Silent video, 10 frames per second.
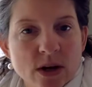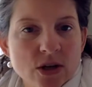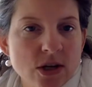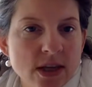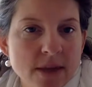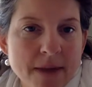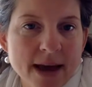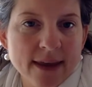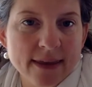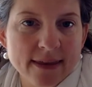watching the
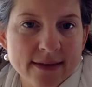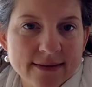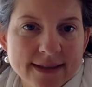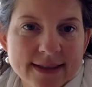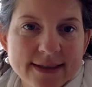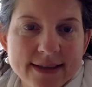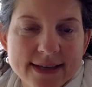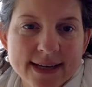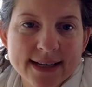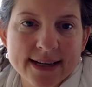math, the
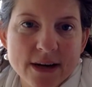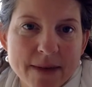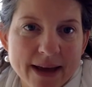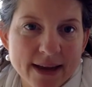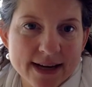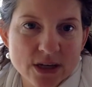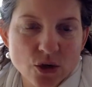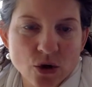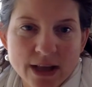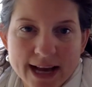secondary math high
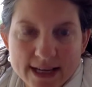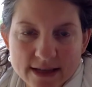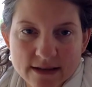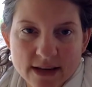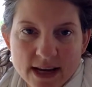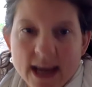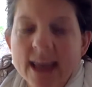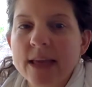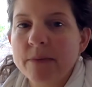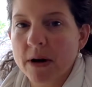school class.
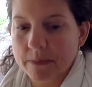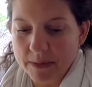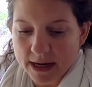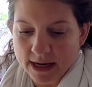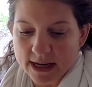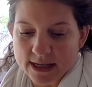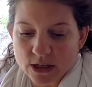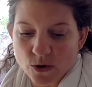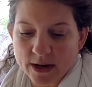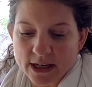And then part B is
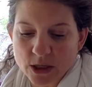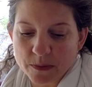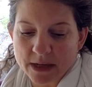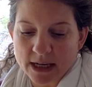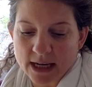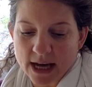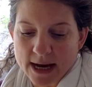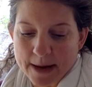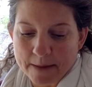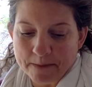going to be
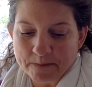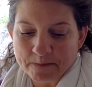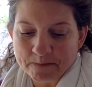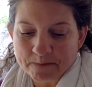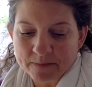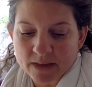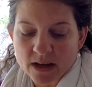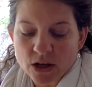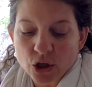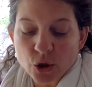
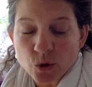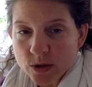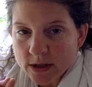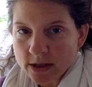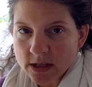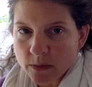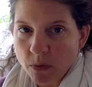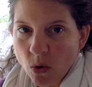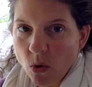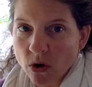using
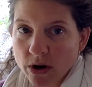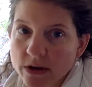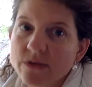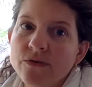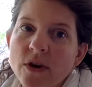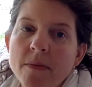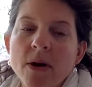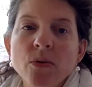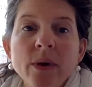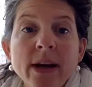support from
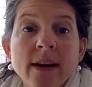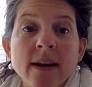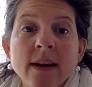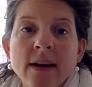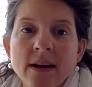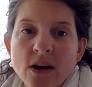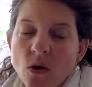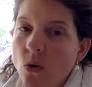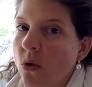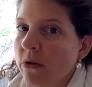our reading
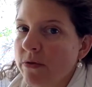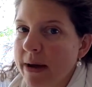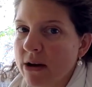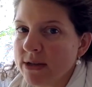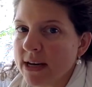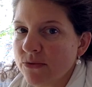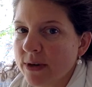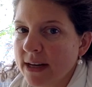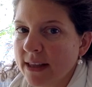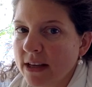or from outside
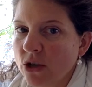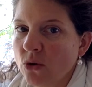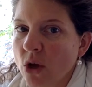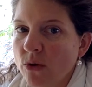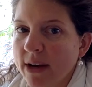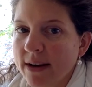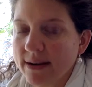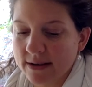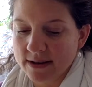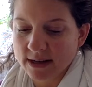reading that you
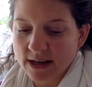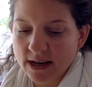located.